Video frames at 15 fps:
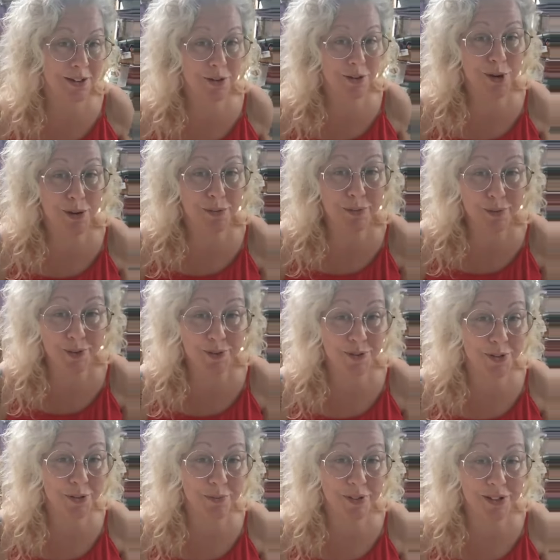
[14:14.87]
probably
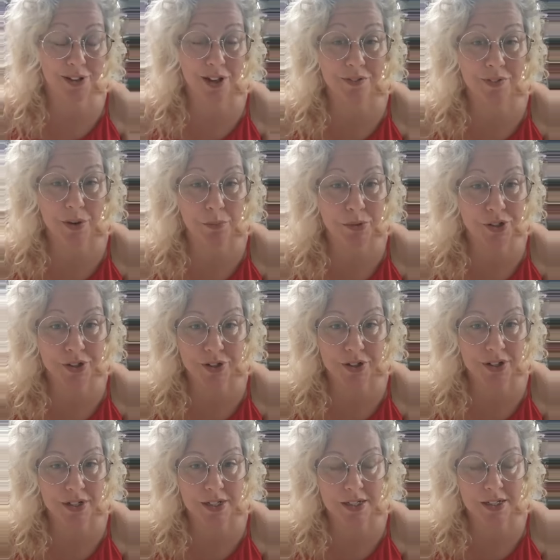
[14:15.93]
going to be a lot of
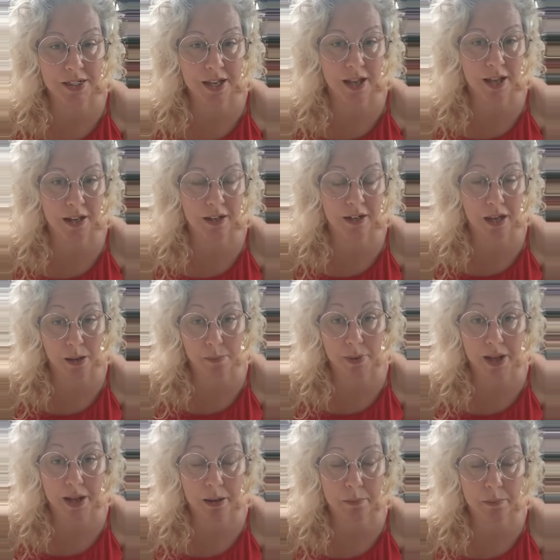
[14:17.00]
opportunities that come
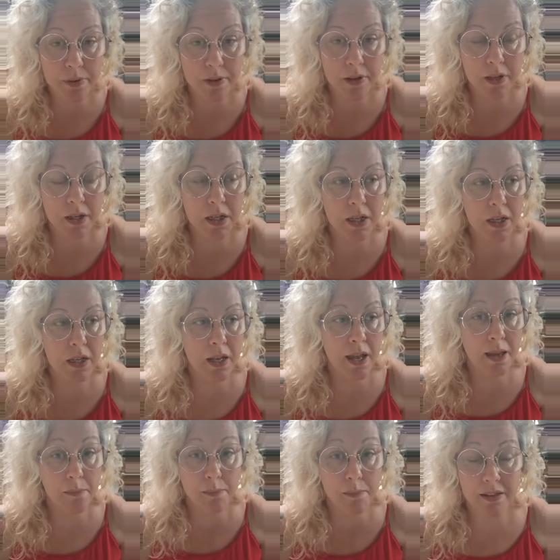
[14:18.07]
up
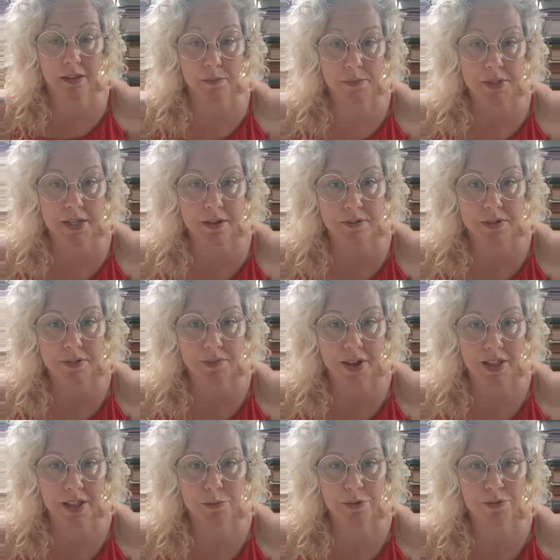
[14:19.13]
and make themselves
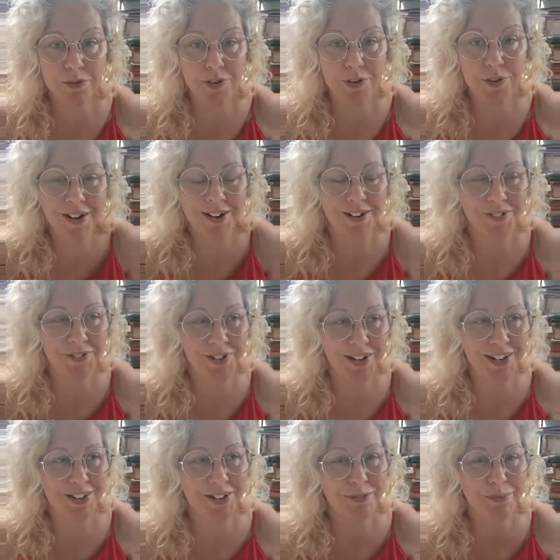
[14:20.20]
available for
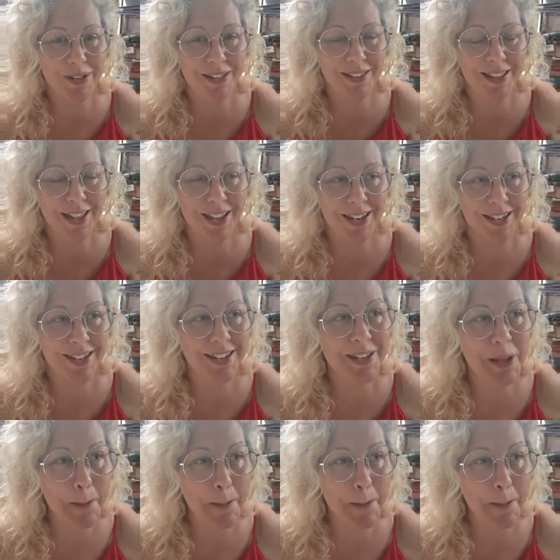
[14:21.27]
you to be like,